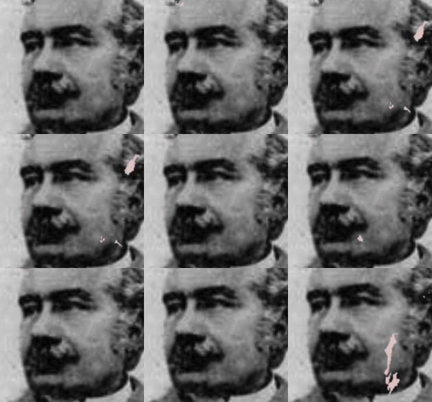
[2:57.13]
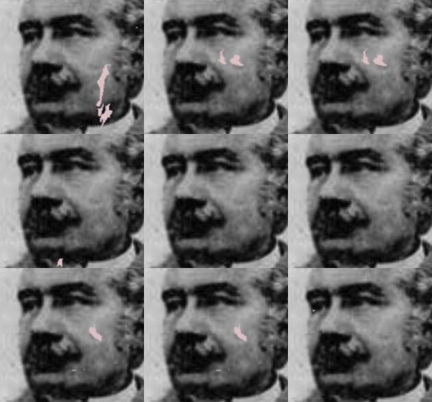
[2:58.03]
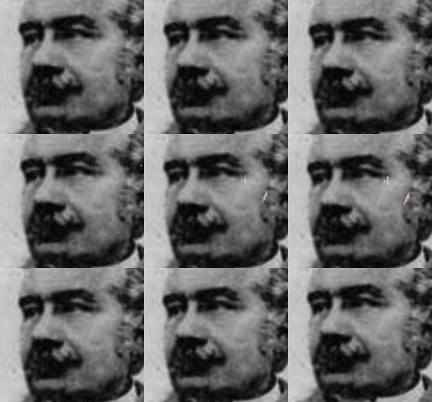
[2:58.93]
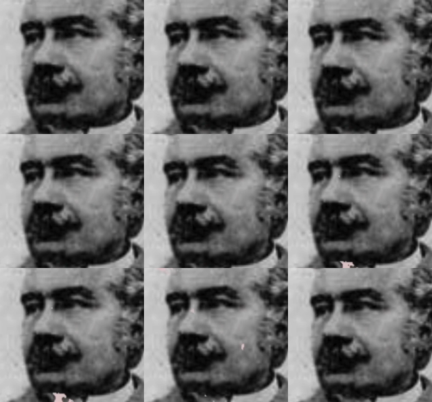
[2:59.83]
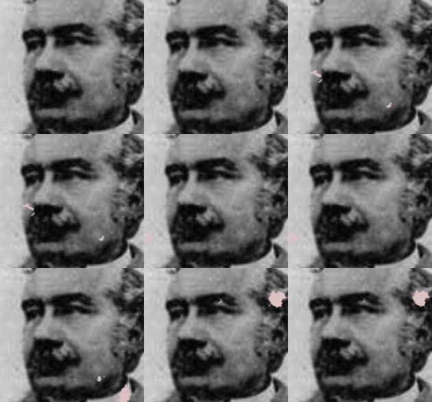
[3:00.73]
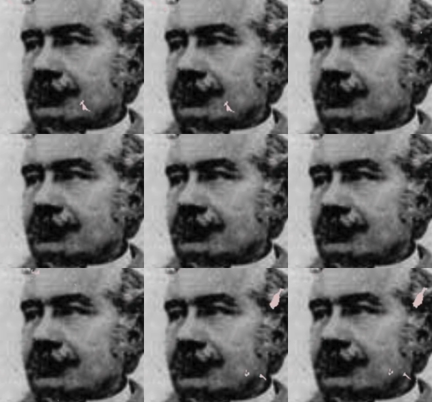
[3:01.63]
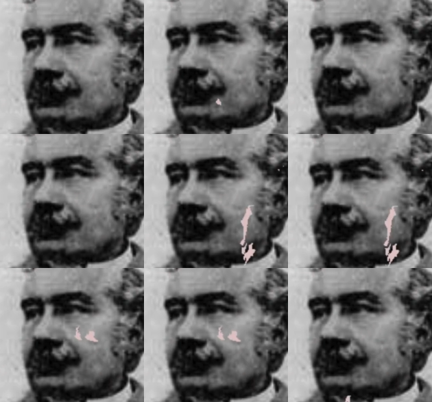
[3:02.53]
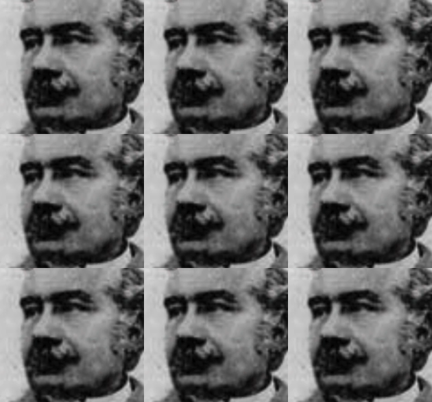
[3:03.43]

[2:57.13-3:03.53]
In 1872, he was awarded the Bourdin Prize from the French Academy of Sciences for his contributions to the